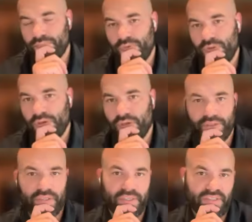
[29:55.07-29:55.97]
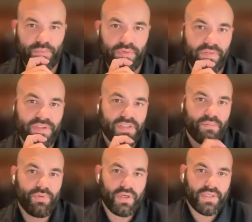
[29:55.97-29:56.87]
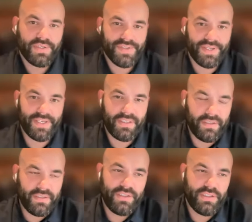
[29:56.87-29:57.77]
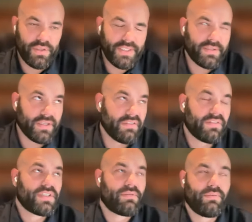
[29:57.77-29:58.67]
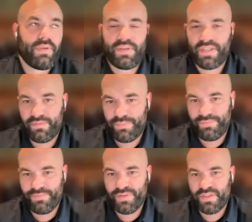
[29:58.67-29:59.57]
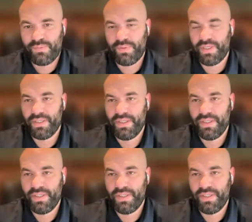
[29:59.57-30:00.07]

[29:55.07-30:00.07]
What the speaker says: the customer facing product side, I didn't think of this when we kind of prepped for this, but